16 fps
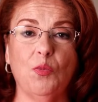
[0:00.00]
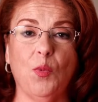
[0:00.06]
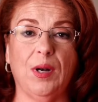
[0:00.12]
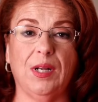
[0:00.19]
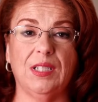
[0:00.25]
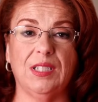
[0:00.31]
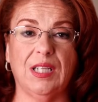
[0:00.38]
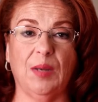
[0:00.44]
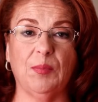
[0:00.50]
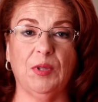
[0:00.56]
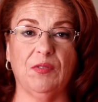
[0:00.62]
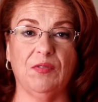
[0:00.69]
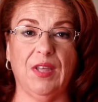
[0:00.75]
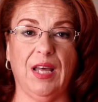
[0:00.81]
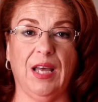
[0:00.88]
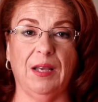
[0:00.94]
One
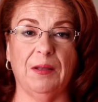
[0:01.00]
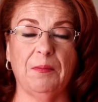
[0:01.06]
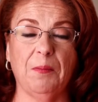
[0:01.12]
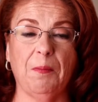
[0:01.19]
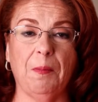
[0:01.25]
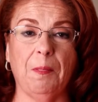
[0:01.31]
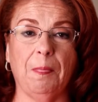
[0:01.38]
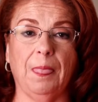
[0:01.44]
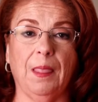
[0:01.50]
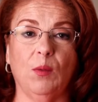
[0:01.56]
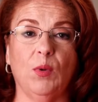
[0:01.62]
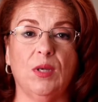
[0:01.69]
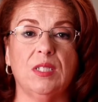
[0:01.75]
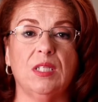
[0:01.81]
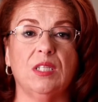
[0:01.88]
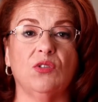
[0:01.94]
example of that
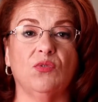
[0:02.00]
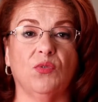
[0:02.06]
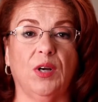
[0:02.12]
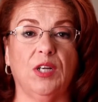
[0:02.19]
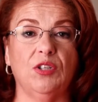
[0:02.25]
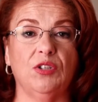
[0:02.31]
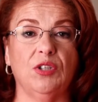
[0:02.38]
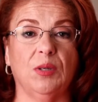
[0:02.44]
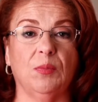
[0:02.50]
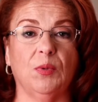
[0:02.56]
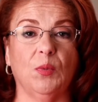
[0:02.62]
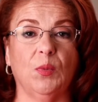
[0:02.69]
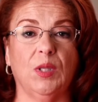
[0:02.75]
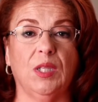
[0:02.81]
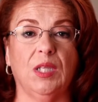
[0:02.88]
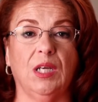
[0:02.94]
was his friendship
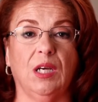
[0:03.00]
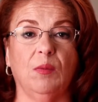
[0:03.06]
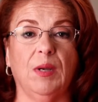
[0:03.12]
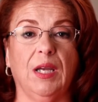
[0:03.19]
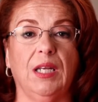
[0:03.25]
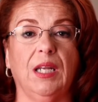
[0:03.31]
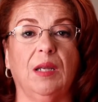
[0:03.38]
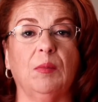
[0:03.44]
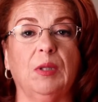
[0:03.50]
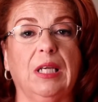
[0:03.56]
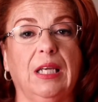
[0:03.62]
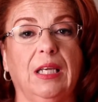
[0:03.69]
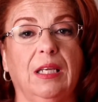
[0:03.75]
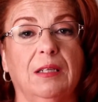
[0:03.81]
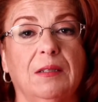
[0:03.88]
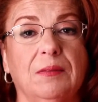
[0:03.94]
with a young man named
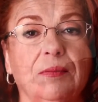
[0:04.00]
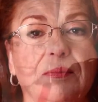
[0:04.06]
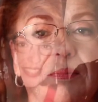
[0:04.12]
Lee.